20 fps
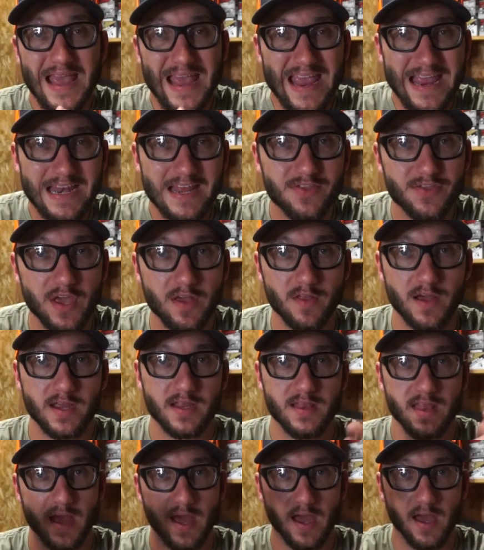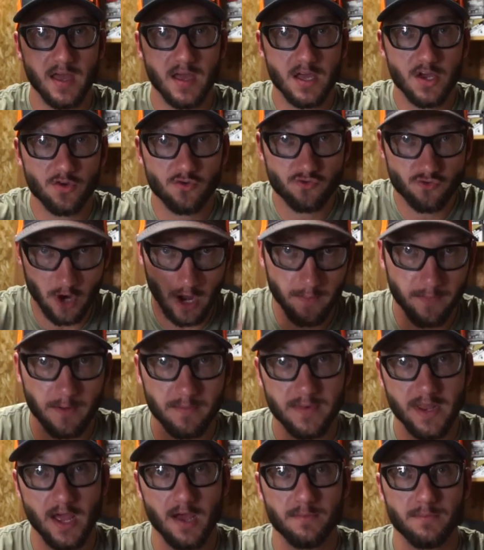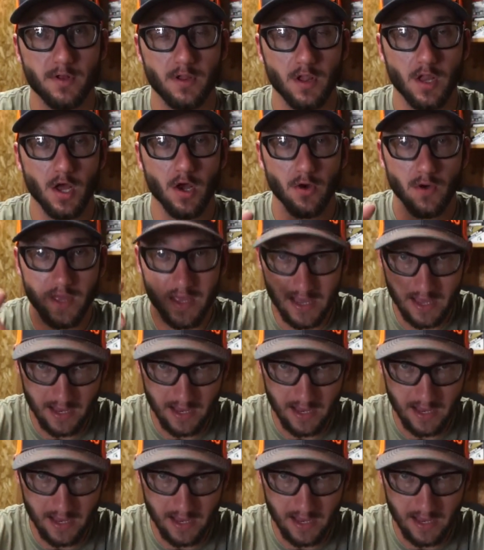anything like that, drop them down below